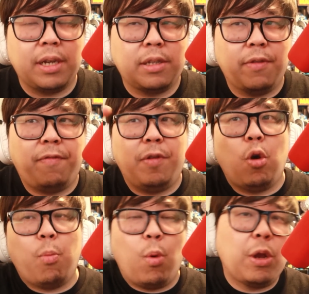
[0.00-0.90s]
to, to
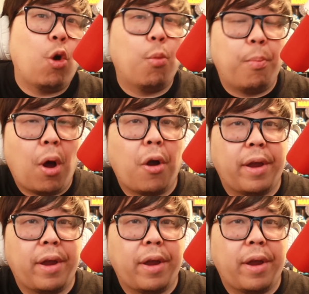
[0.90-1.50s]
fill up one whole bar.